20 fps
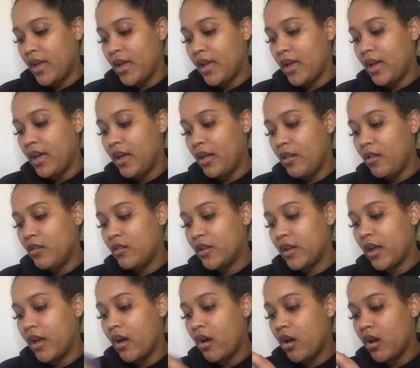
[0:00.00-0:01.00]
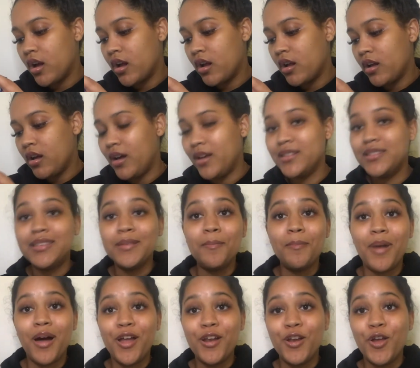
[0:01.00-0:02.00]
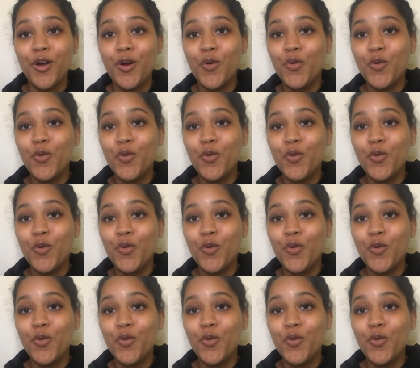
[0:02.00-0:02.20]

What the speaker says: El Casimano.